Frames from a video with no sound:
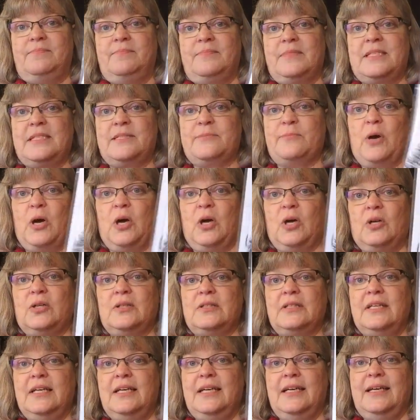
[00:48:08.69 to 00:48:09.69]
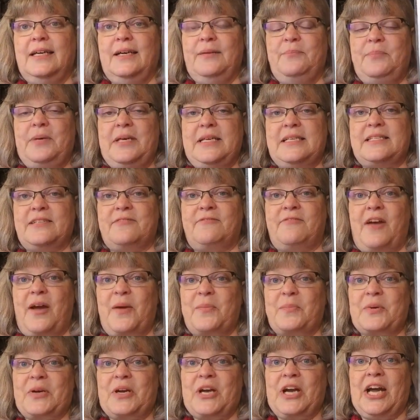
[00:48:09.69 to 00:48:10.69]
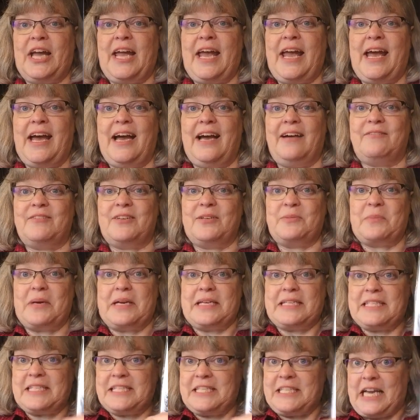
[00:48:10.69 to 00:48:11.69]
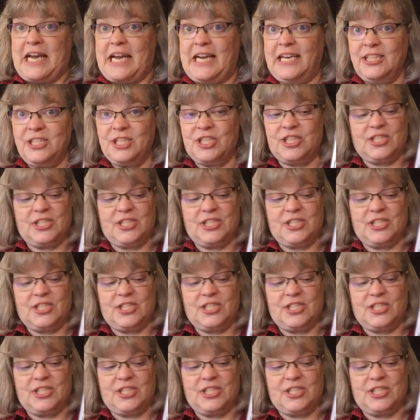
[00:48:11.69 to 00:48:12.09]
small piece of fabric I have in my stash,